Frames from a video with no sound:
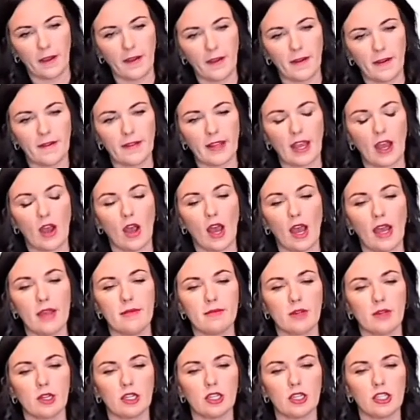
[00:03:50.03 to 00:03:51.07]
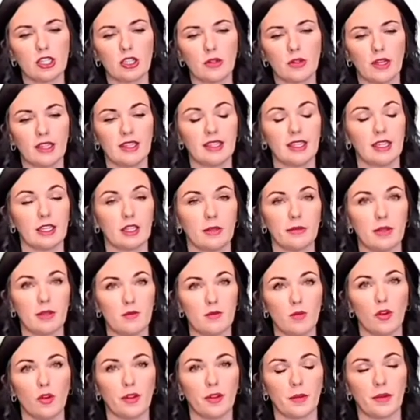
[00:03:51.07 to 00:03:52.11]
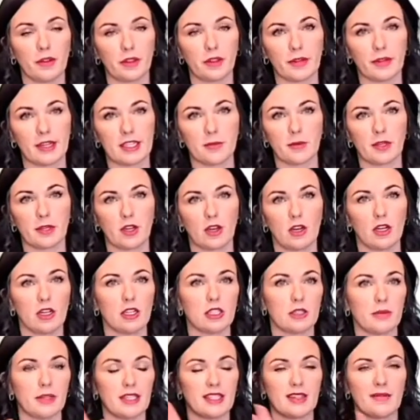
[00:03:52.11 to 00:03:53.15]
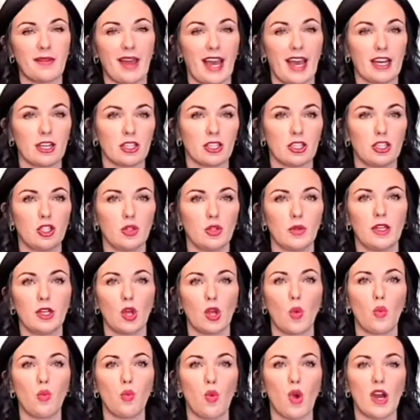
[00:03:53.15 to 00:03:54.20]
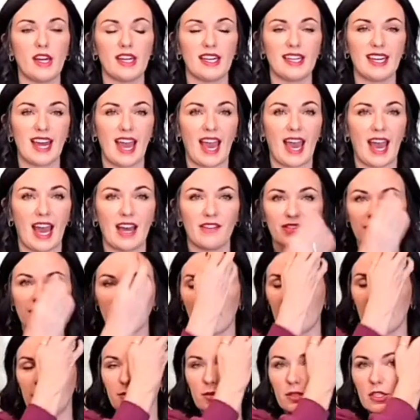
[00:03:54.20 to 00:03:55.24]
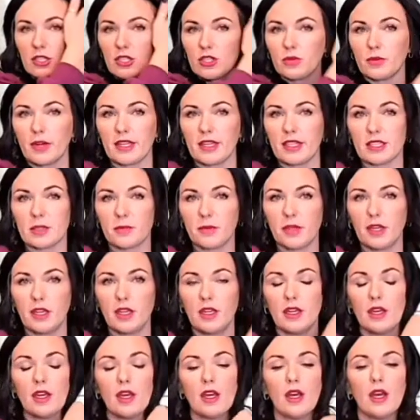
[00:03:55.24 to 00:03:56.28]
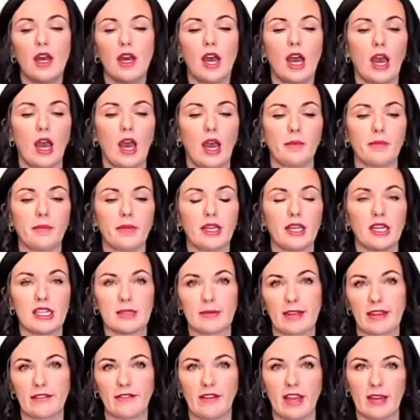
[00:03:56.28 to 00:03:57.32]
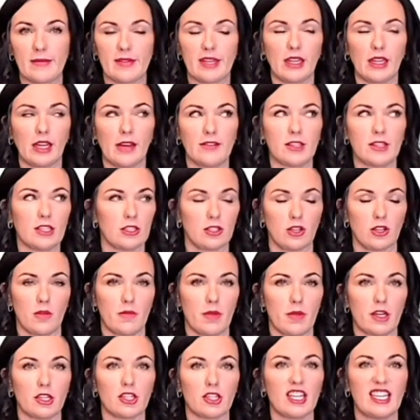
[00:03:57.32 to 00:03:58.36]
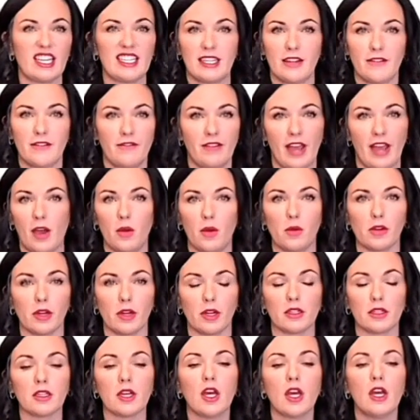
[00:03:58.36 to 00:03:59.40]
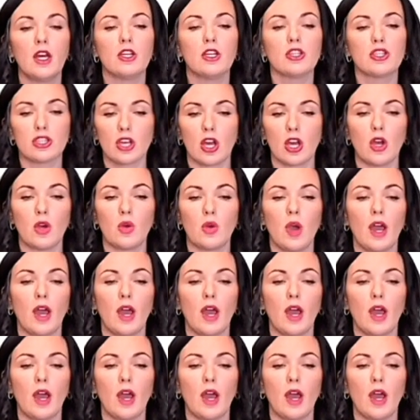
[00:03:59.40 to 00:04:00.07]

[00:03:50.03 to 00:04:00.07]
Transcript: now I'm gonna do a little bit more than what the recipe calls because I'm actually doing one and a half times this recipe um, because my family loves it so much they devour it. So